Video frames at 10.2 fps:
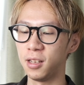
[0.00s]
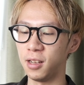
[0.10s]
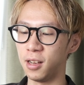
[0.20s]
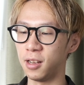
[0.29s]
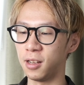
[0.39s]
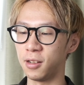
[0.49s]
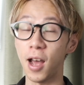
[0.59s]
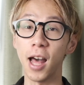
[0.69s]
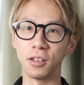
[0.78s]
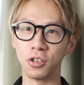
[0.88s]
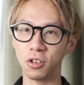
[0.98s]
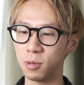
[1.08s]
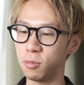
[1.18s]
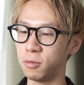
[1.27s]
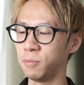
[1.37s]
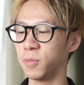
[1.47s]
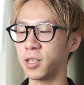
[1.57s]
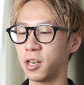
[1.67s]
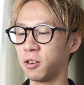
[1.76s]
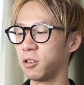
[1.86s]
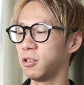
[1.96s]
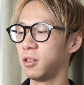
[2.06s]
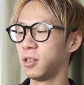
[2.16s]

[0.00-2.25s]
highly durable material.